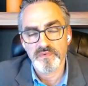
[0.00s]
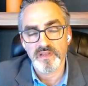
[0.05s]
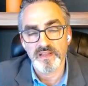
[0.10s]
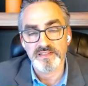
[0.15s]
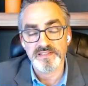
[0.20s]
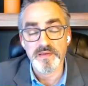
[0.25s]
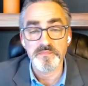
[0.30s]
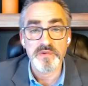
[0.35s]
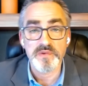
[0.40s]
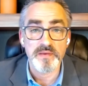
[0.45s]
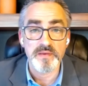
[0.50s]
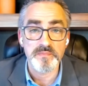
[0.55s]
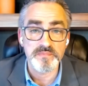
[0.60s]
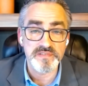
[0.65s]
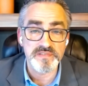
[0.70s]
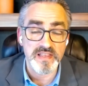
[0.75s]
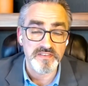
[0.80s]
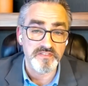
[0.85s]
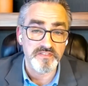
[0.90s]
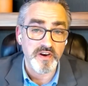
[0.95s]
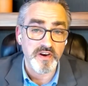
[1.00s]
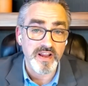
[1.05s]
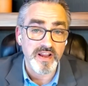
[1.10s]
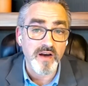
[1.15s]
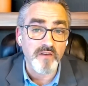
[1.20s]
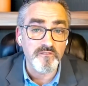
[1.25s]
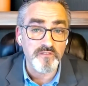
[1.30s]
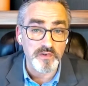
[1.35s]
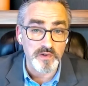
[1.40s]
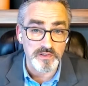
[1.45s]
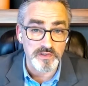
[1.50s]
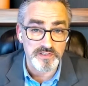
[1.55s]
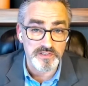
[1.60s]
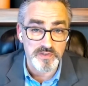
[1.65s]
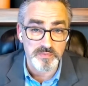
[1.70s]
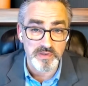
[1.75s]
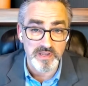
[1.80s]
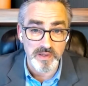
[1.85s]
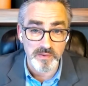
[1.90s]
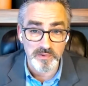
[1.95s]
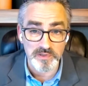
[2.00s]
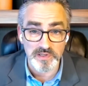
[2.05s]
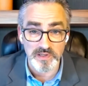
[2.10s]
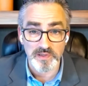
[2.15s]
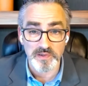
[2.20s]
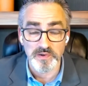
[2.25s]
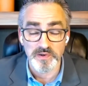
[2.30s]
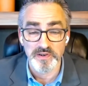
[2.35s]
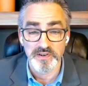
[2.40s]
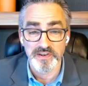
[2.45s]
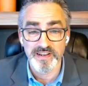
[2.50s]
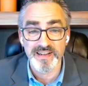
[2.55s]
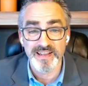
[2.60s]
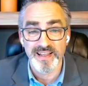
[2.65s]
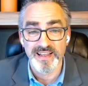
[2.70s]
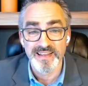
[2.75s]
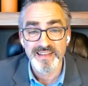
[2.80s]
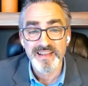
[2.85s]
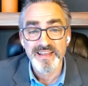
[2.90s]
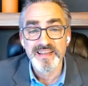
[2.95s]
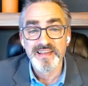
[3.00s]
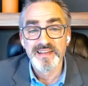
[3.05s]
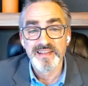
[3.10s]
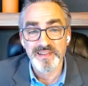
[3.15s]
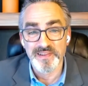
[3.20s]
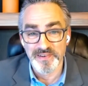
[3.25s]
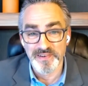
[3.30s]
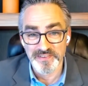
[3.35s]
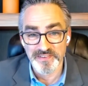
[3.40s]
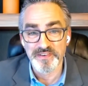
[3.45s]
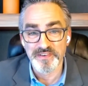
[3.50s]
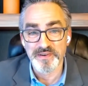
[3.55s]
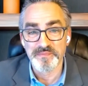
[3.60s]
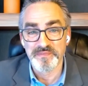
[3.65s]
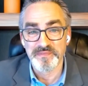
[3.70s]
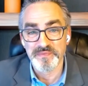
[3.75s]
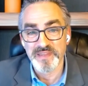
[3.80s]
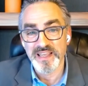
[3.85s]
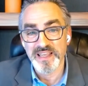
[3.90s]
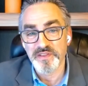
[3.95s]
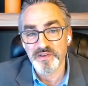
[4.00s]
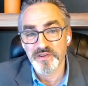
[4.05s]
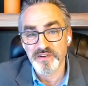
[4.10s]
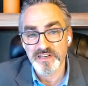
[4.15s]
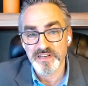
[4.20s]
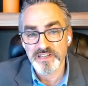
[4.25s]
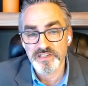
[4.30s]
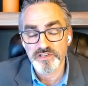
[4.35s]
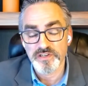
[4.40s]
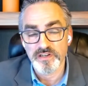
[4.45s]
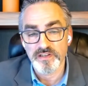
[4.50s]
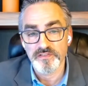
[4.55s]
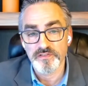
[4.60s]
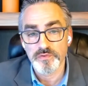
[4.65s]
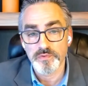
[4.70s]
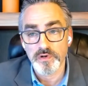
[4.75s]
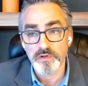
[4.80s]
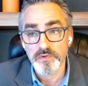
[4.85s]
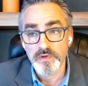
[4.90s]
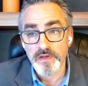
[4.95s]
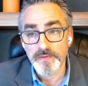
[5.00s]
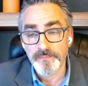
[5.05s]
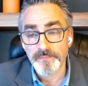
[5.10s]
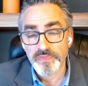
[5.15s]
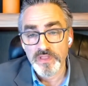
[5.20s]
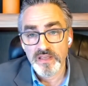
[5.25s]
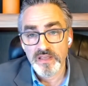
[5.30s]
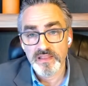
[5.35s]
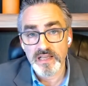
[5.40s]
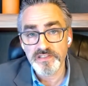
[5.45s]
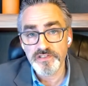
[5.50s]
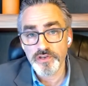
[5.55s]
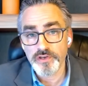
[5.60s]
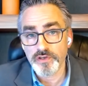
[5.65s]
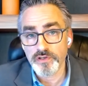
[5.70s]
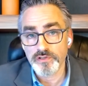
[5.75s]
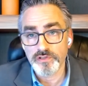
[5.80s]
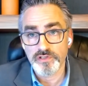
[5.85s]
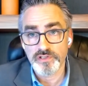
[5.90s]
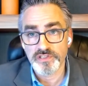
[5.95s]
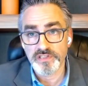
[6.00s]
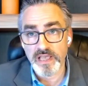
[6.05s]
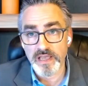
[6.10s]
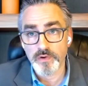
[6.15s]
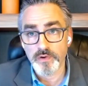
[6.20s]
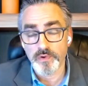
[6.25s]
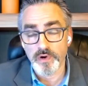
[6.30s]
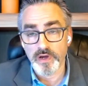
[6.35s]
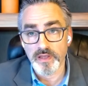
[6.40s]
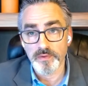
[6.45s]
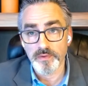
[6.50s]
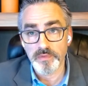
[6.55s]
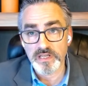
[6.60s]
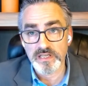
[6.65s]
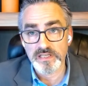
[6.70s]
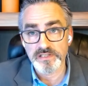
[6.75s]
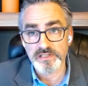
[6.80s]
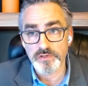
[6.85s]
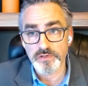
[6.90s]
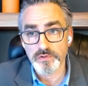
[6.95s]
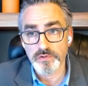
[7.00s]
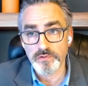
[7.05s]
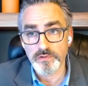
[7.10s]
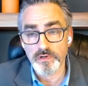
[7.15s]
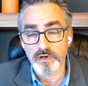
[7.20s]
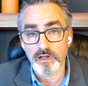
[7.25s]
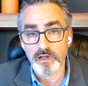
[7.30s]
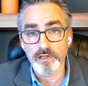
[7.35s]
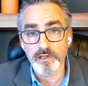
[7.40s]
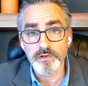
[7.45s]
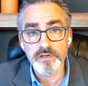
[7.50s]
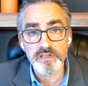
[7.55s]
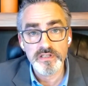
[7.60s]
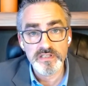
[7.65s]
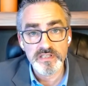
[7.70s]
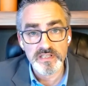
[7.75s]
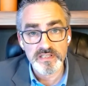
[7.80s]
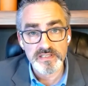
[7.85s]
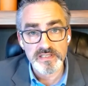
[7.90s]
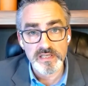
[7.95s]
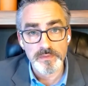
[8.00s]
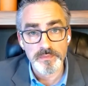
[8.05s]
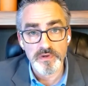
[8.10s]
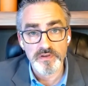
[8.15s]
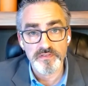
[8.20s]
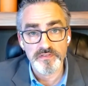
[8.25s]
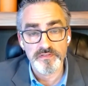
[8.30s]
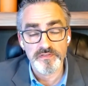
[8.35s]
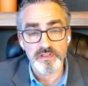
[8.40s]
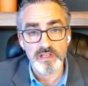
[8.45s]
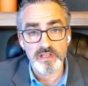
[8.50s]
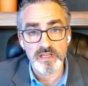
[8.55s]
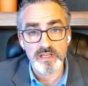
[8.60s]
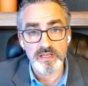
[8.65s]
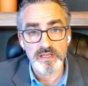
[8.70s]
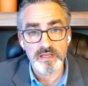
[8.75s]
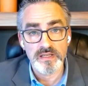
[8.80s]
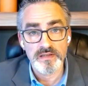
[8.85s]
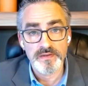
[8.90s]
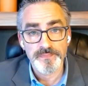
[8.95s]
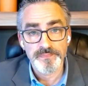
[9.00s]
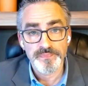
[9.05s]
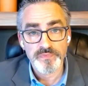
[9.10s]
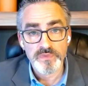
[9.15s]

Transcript: sometimes that's very helpful to be able to learn from the other initiatives. Well, that's a good segue, because you alluded to some of the